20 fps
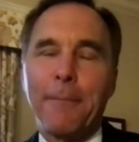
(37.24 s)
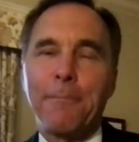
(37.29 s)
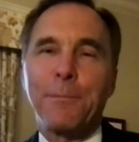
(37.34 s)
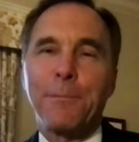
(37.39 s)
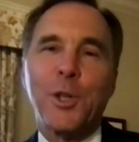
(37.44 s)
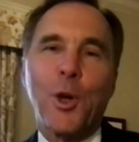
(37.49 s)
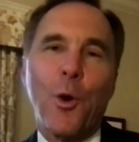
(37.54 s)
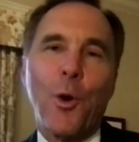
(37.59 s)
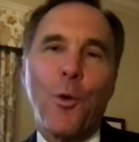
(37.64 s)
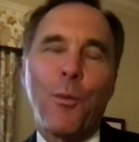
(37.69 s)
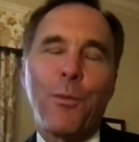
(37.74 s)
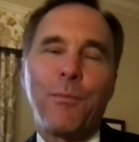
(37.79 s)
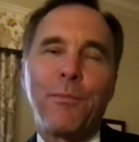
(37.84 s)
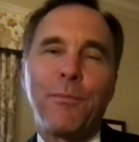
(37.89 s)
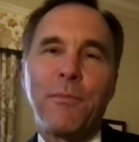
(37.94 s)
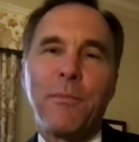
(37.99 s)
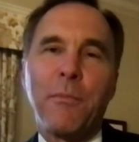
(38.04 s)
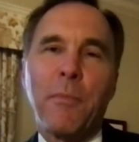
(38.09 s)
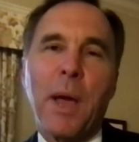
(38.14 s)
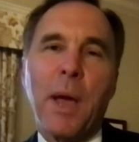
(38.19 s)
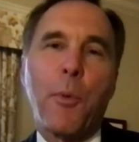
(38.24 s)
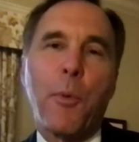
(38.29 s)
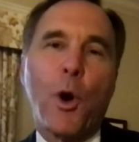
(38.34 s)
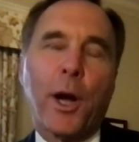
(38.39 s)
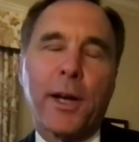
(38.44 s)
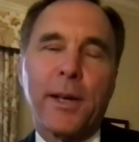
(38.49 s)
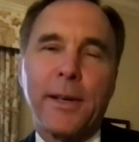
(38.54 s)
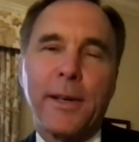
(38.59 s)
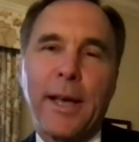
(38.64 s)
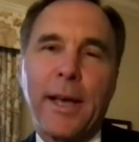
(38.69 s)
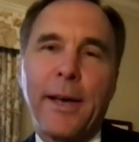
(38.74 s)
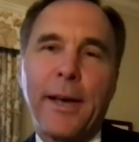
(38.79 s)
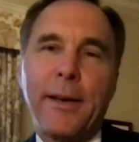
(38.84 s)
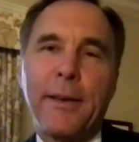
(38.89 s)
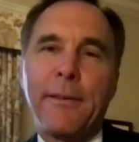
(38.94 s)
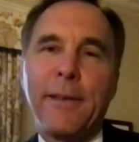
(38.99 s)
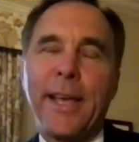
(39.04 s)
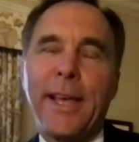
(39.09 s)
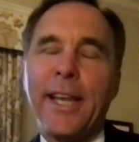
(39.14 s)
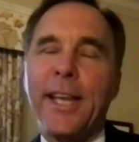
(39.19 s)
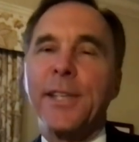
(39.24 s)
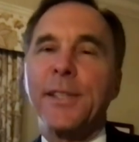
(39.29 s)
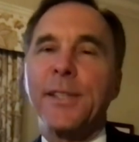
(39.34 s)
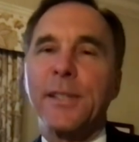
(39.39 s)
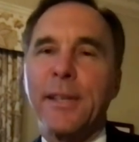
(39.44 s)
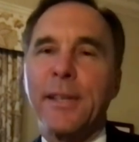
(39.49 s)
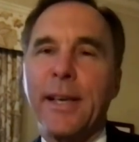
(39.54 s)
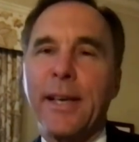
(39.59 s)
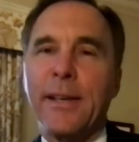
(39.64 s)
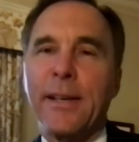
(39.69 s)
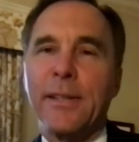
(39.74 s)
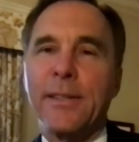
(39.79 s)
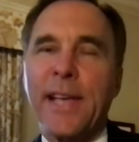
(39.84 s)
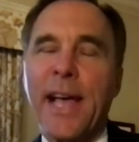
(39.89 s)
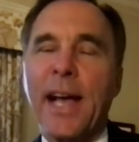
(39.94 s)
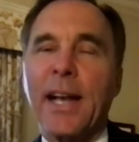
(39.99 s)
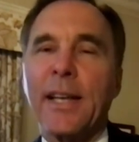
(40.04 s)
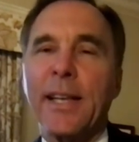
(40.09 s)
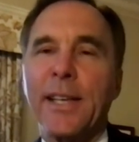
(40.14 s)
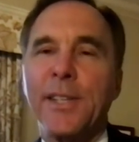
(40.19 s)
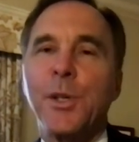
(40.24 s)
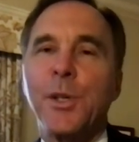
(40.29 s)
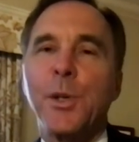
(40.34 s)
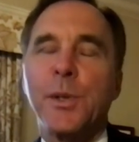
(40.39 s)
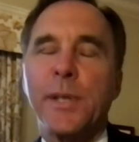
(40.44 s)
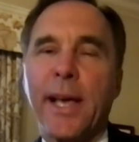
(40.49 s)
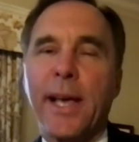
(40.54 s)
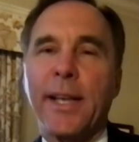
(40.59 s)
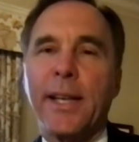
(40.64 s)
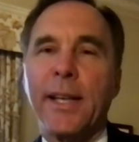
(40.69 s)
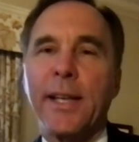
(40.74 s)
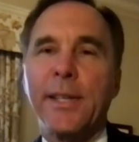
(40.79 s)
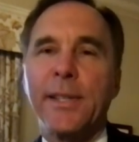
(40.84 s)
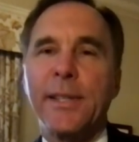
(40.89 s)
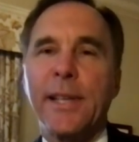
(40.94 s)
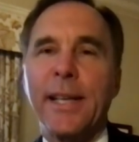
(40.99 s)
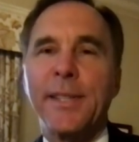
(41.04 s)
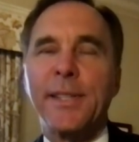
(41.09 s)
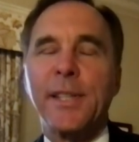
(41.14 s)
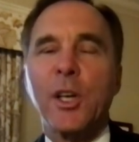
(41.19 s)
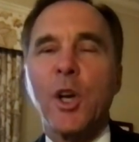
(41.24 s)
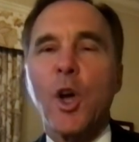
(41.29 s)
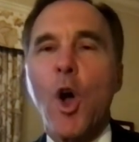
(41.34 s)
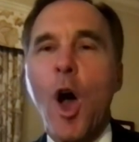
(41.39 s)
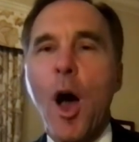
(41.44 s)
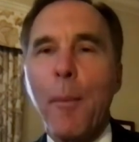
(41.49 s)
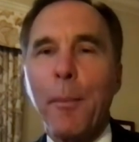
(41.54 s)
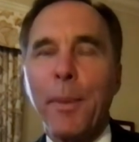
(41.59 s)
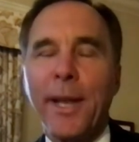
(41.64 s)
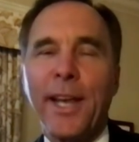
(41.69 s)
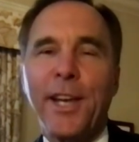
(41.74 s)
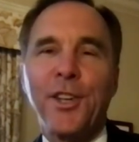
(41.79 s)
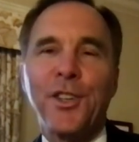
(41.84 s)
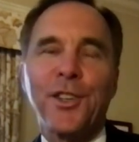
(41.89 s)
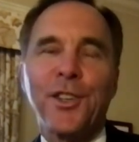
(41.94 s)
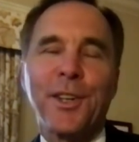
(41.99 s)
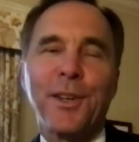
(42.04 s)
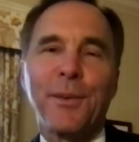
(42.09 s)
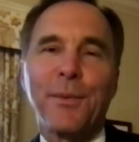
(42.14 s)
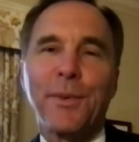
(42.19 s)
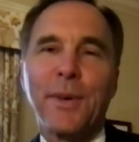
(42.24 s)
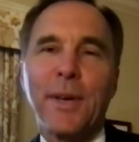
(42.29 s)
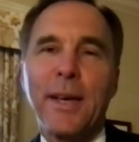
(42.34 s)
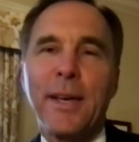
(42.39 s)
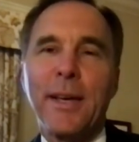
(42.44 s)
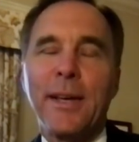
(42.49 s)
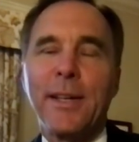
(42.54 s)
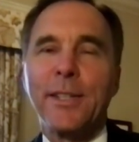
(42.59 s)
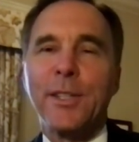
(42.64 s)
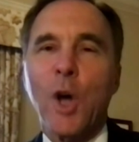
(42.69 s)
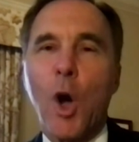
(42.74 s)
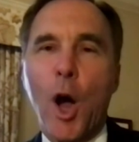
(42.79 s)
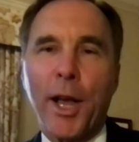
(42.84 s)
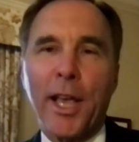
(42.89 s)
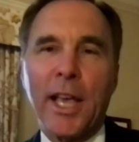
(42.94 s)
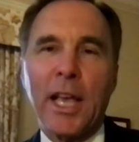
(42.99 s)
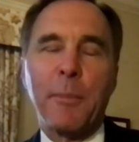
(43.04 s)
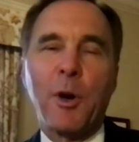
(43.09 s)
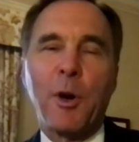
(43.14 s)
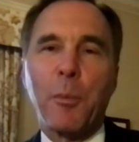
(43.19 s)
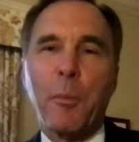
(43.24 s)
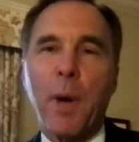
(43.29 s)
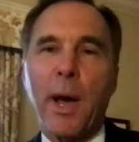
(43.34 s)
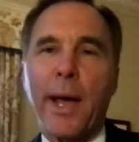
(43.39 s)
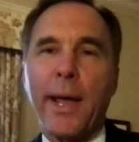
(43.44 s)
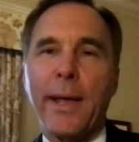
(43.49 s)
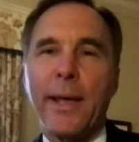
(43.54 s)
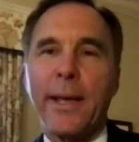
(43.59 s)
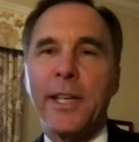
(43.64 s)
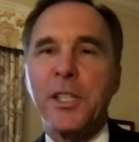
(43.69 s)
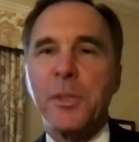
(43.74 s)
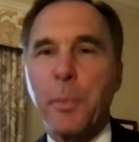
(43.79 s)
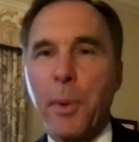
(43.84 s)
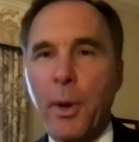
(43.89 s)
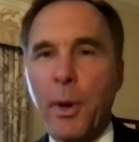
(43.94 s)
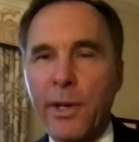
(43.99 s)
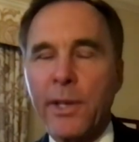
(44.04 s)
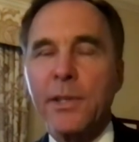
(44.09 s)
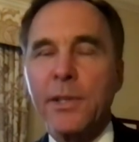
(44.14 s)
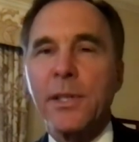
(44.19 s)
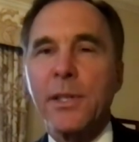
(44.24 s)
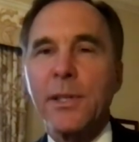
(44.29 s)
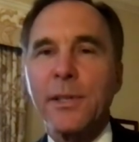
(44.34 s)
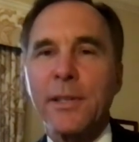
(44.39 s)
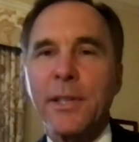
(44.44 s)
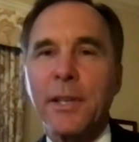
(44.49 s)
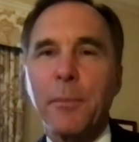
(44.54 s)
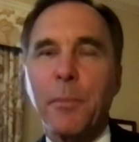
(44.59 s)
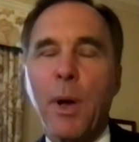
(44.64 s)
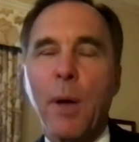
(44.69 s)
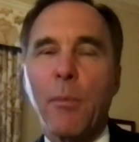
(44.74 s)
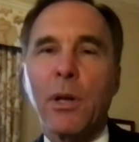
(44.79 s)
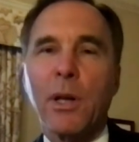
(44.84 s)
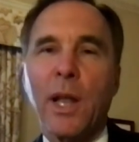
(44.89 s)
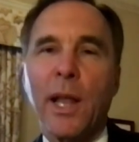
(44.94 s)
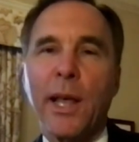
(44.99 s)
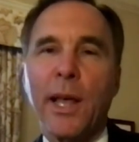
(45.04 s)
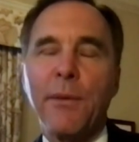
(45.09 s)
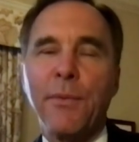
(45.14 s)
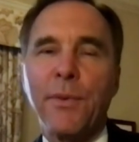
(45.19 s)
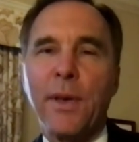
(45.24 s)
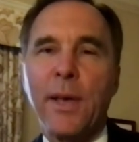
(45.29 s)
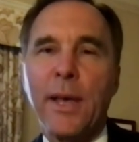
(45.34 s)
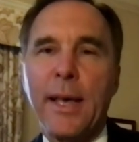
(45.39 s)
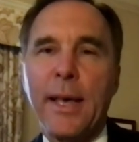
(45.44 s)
So my book, it is exactly as you said, it's a combination of talking about my experiences in public life,